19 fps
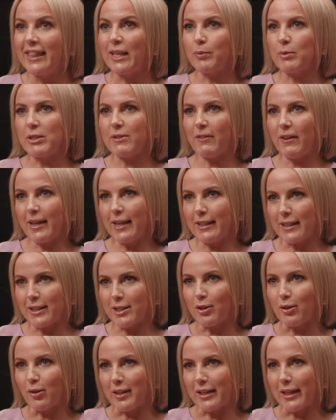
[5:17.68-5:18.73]
There was very
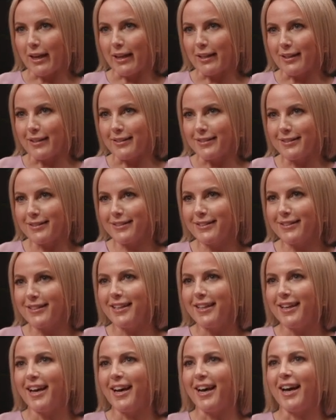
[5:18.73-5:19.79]
little on the island.
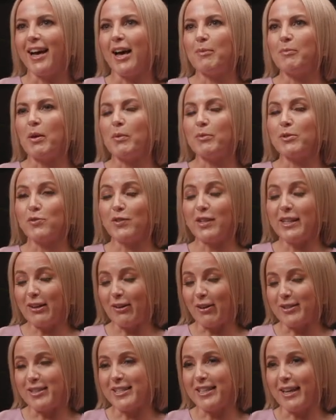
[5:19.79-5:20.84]
Mm-hmm. It was really
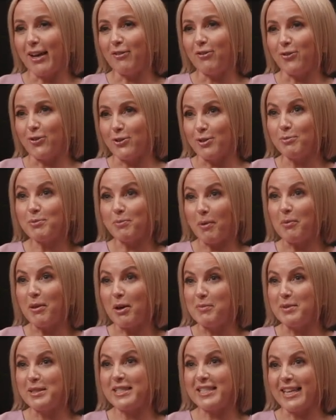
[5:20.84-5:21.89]
hard to get food. It was probably
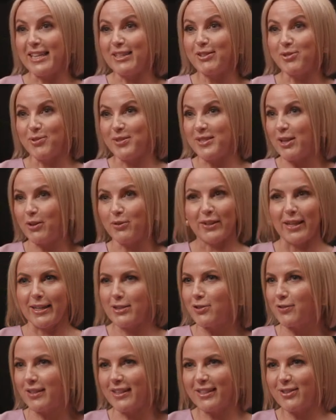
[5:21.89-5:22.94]
a mistake doing
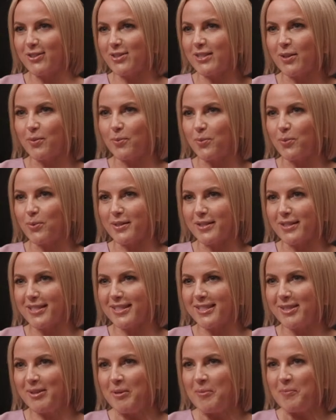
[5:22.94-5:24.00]
self-catering because it
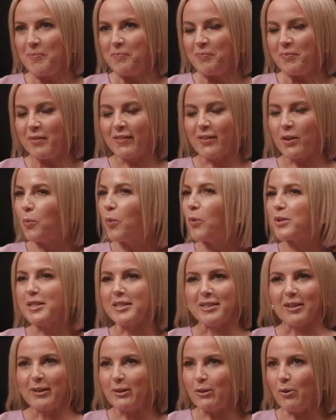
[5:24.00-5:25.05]
was... there
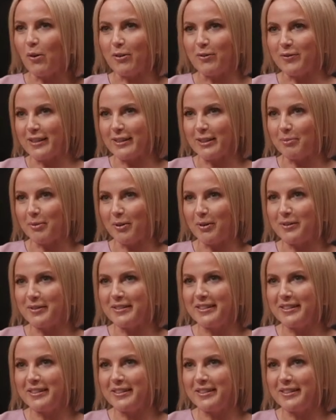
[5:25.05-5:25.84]
wasn't a lot available.